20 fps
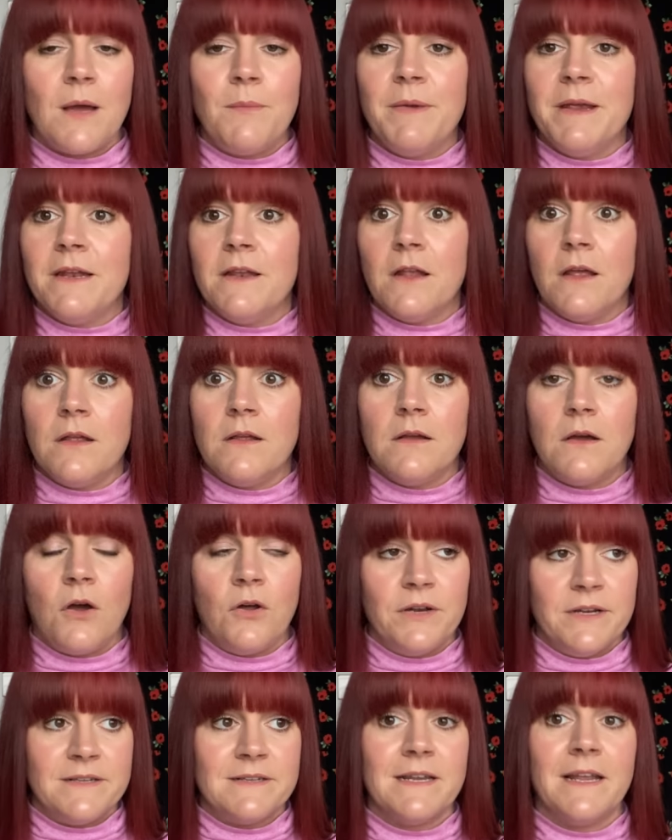I mean,
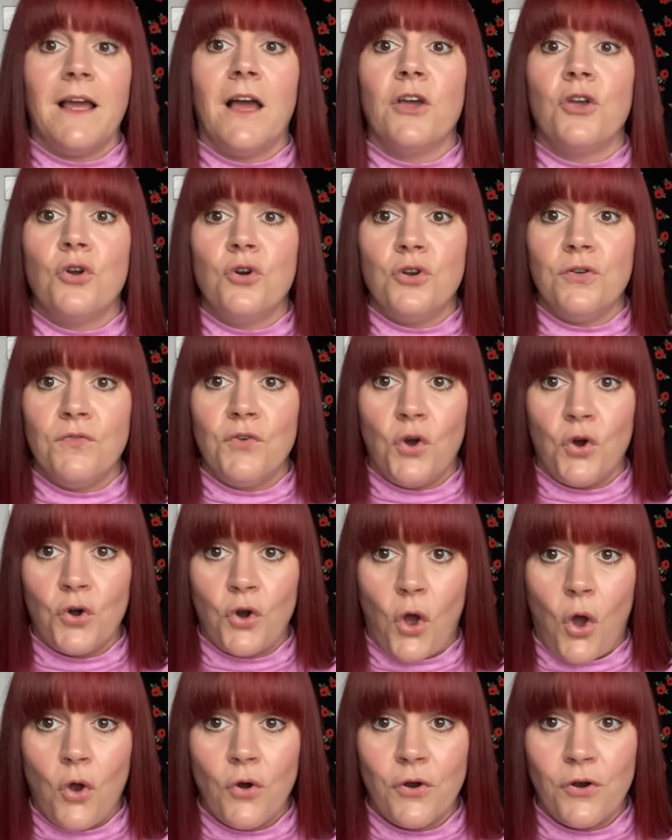honestly, I could have
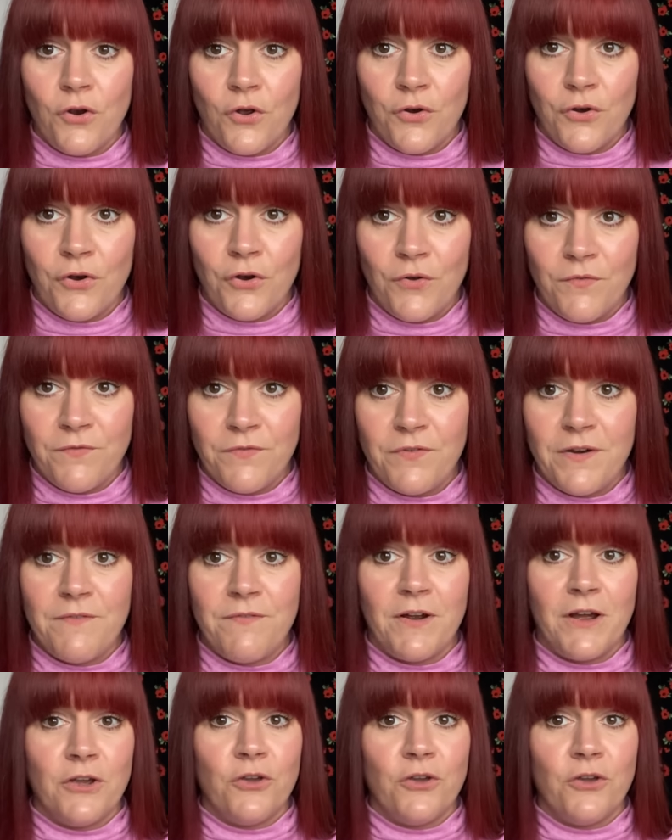gone on and on and on forever.